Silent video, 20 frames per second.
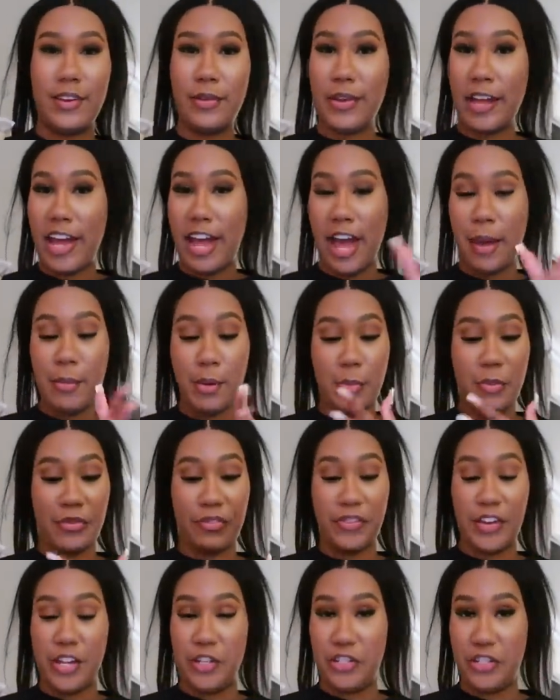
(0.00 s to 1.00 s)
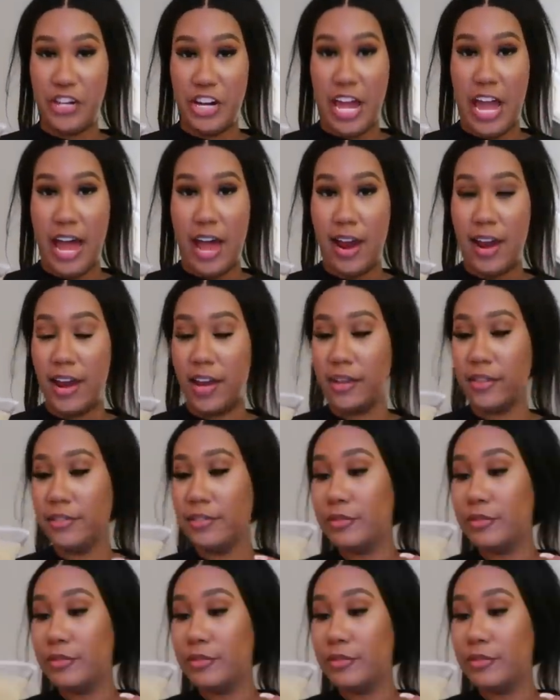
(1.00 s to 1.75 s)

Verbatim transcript: Okay, I'm a professional.